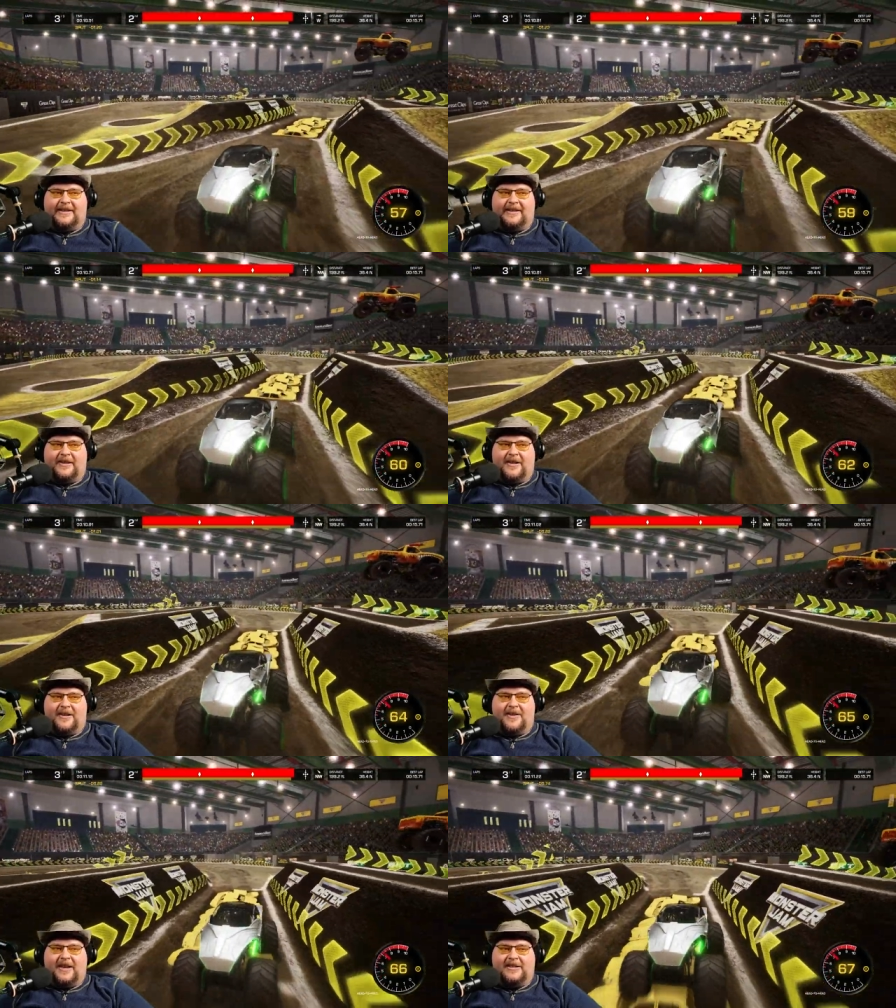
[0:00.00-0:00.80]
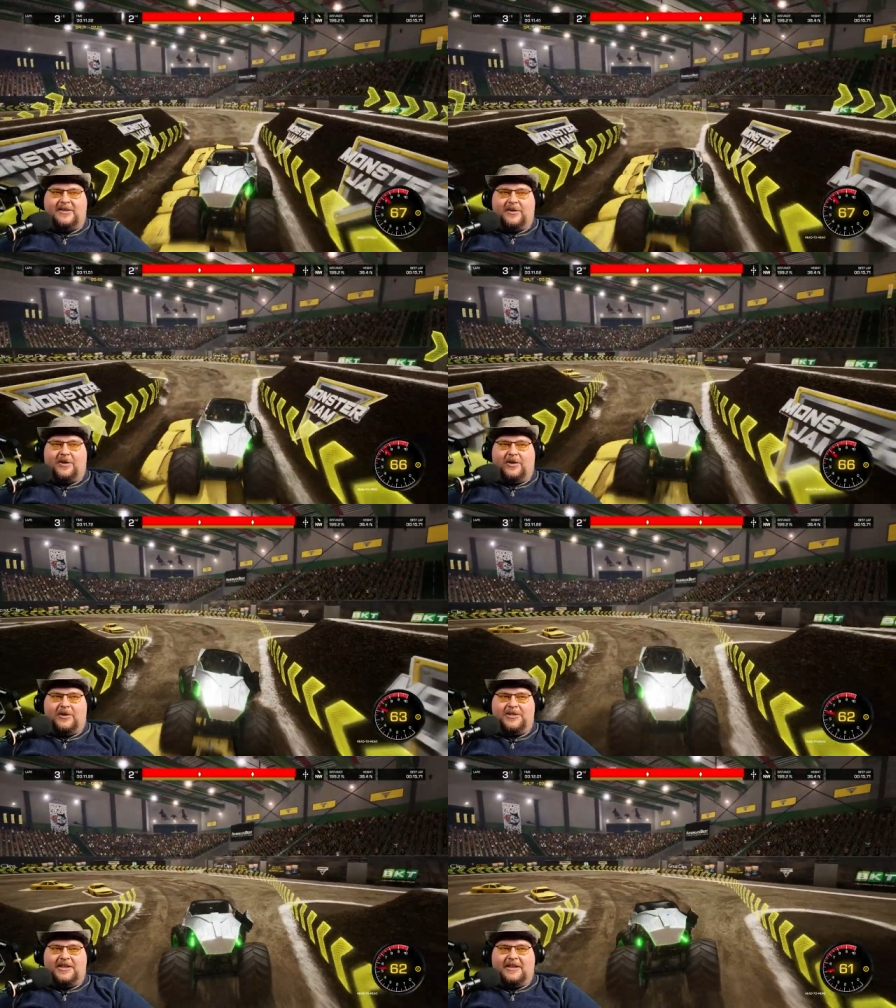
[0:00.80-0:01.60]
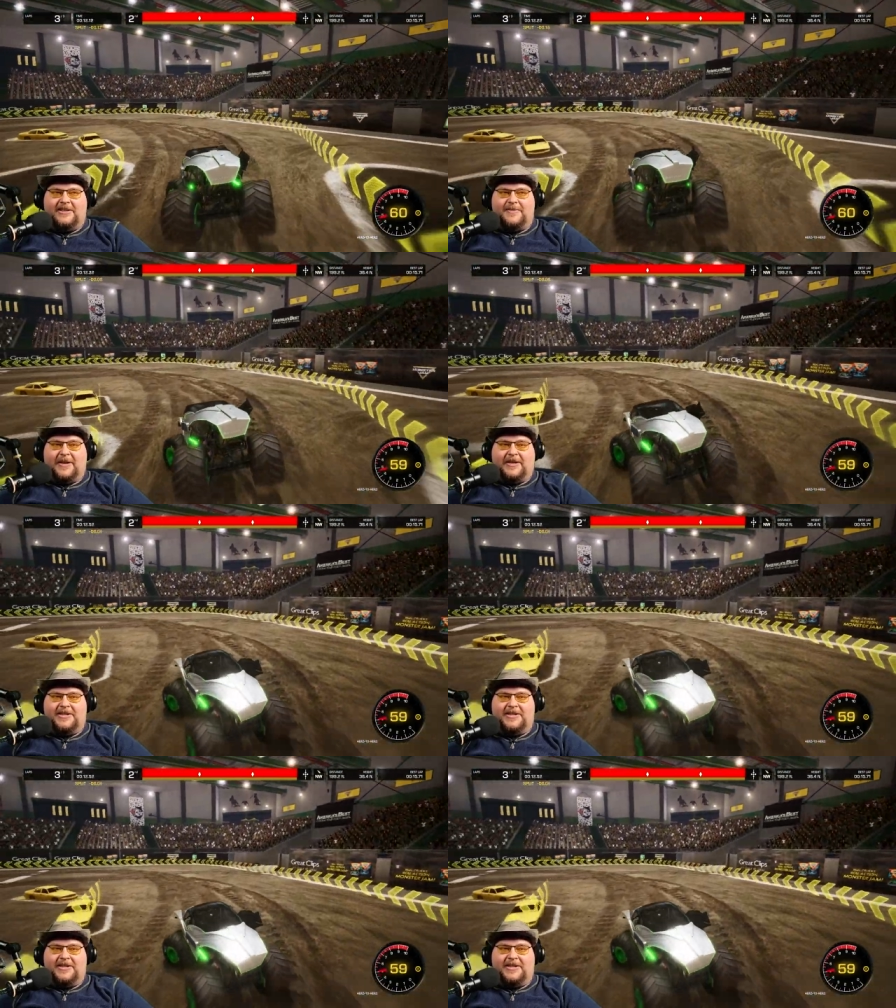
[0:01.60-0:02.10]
Oh, El Toro Loco did the big